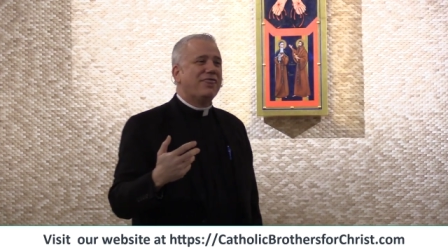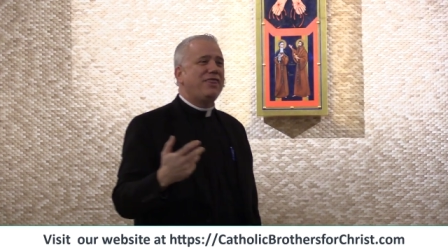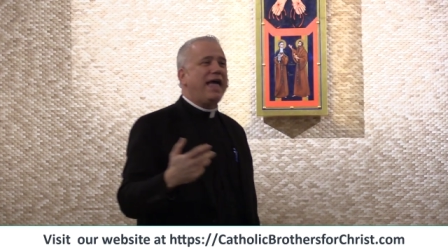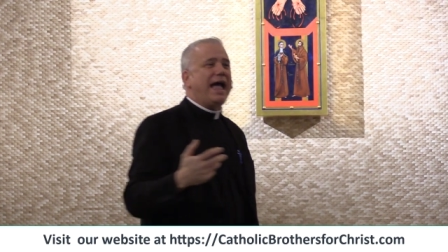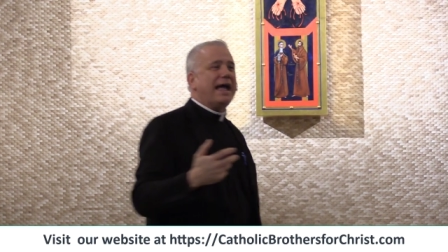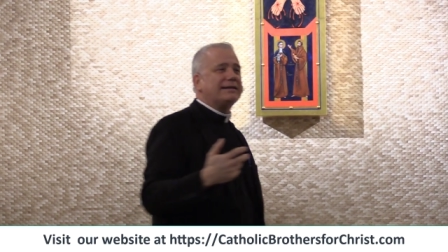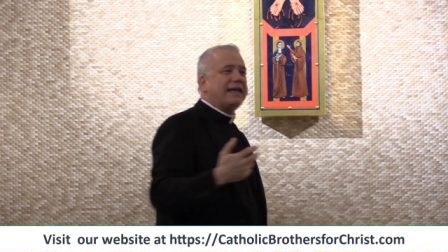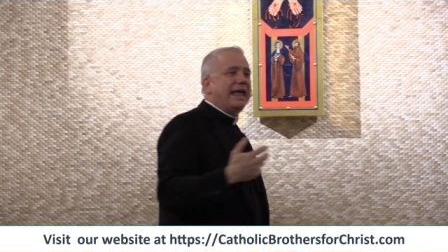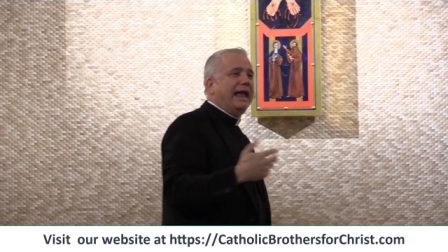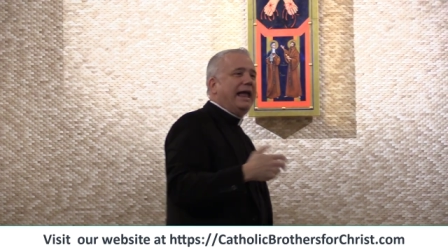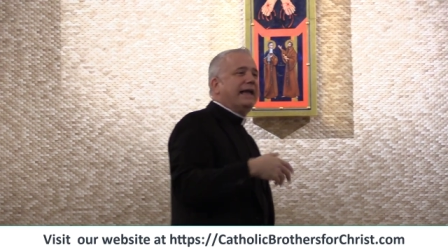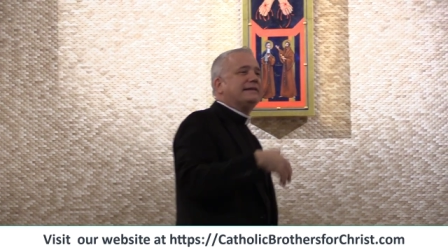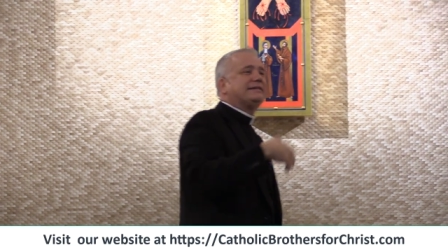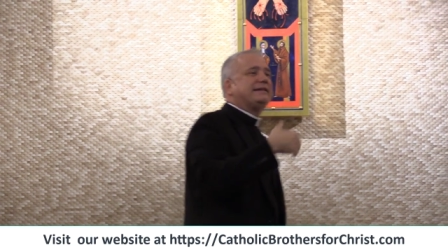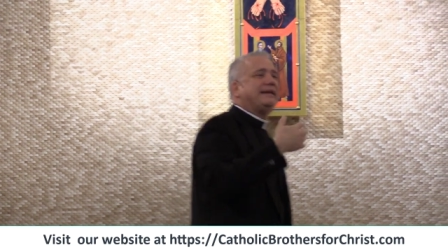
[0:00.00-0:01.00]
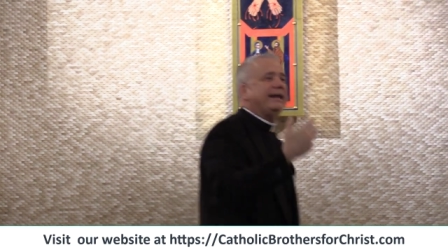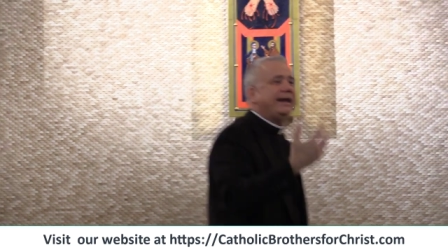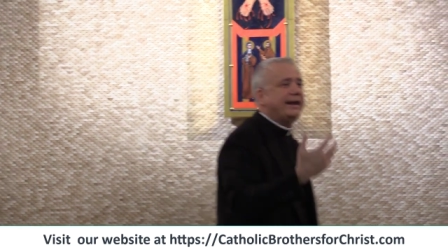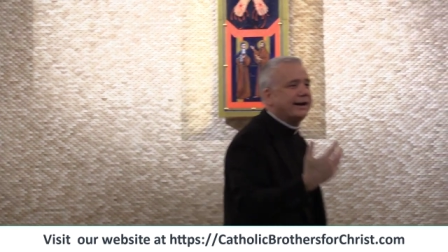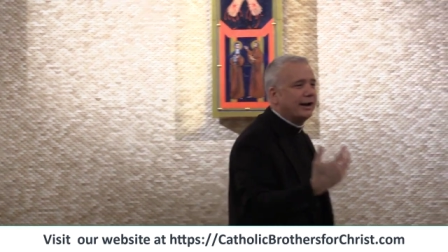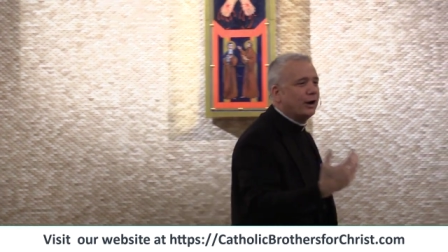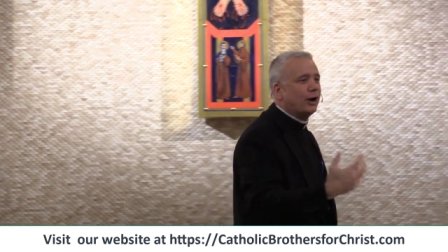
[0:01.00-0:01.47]
that it's
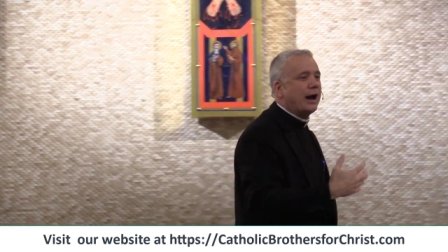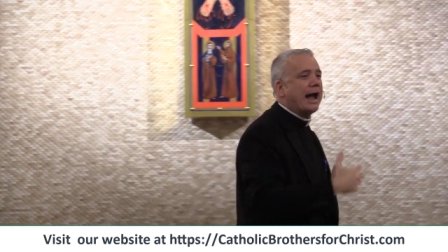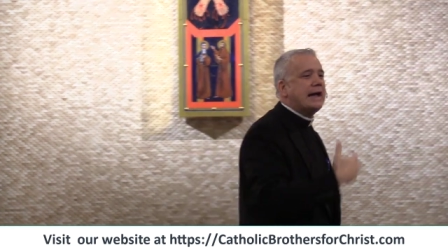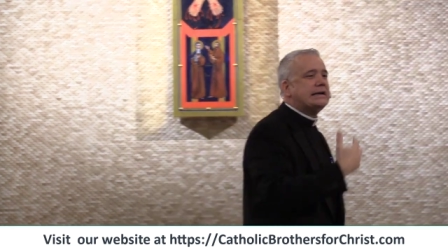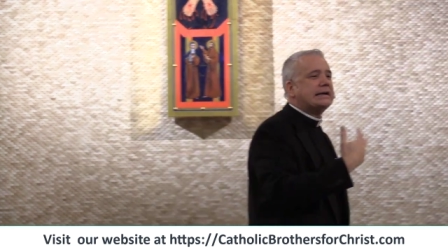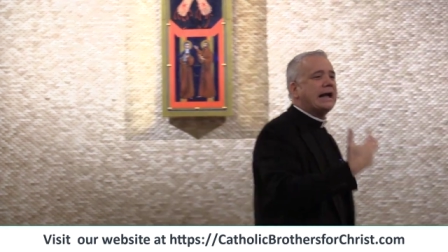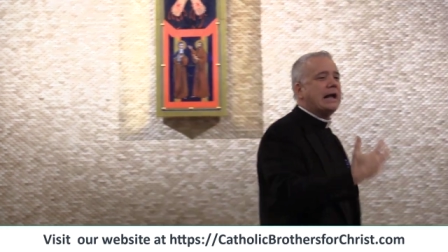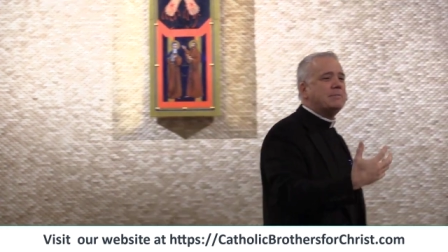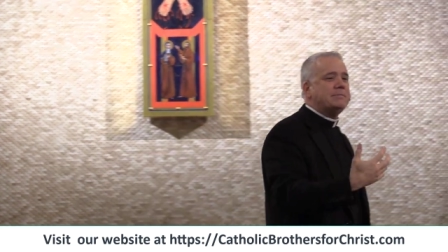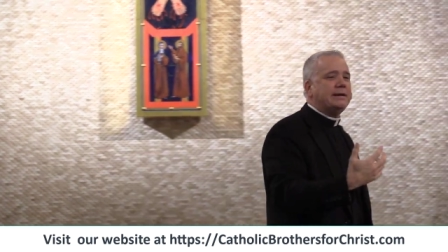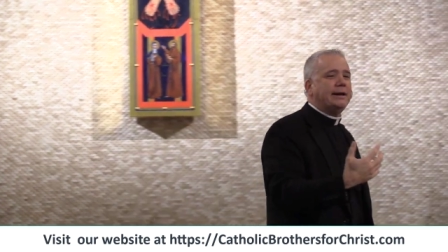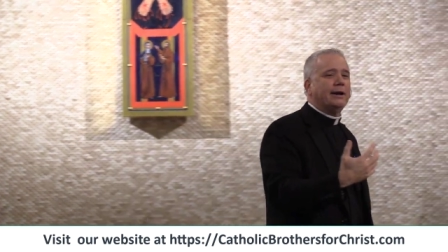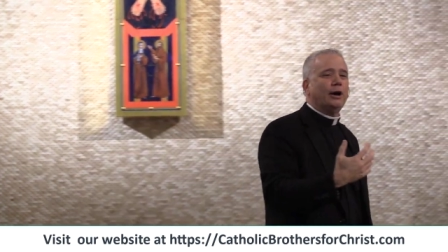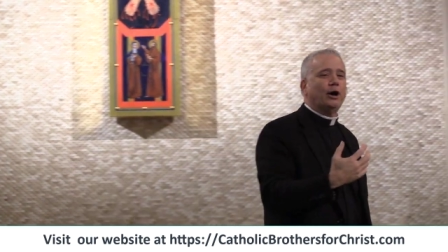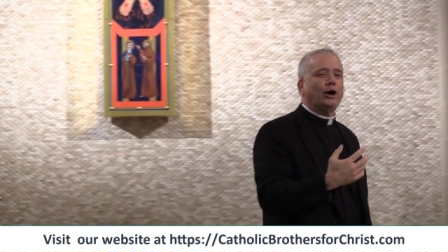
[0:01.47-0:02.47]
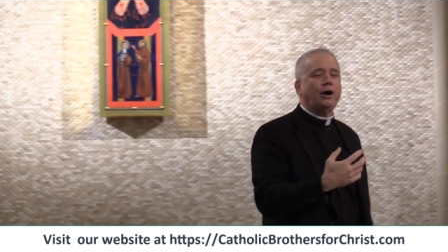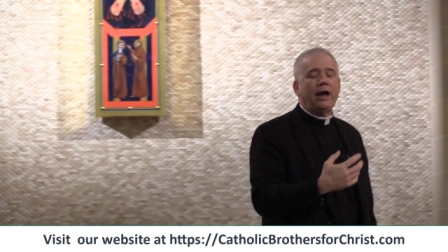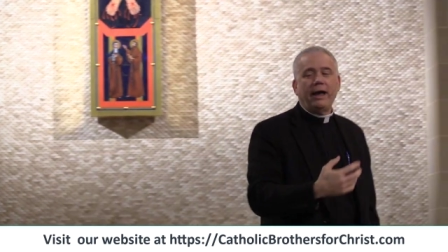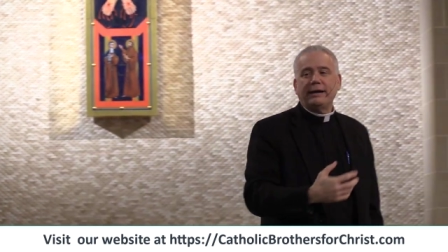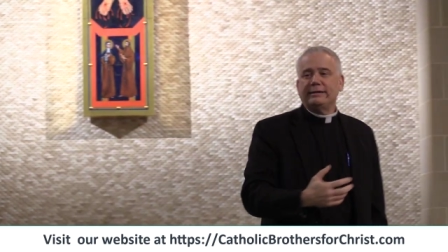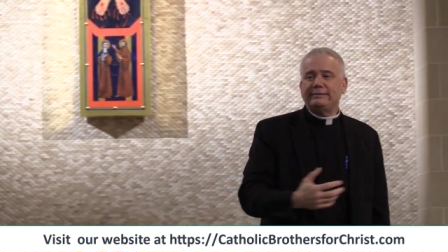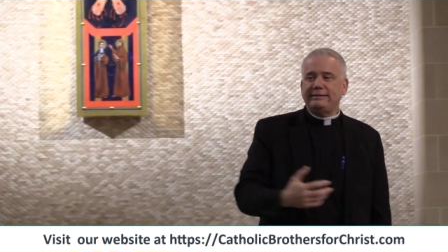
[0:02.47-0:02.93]
here, I come here
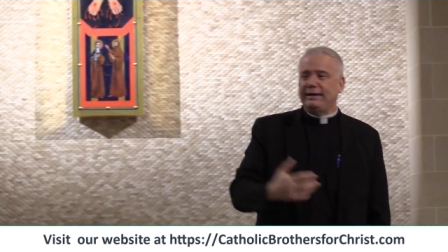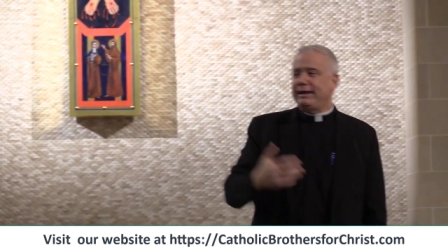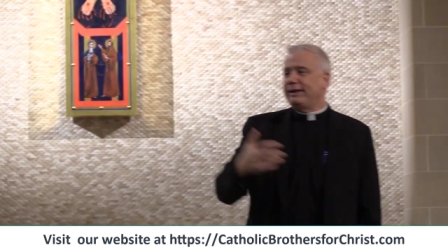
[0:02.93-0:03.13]
to